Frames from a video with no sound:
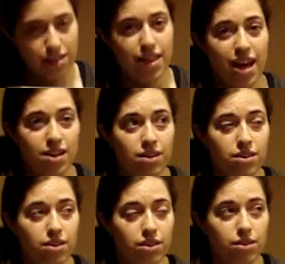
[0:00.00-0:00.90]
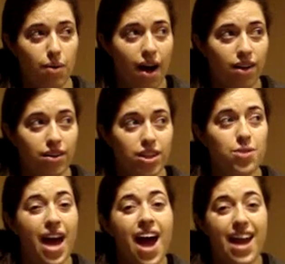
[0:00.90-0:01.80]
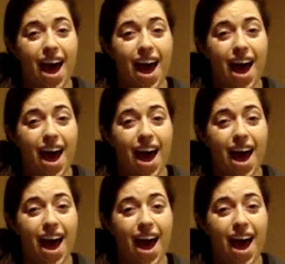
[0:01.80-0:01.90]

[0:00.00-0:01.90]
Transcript: Then, well, you can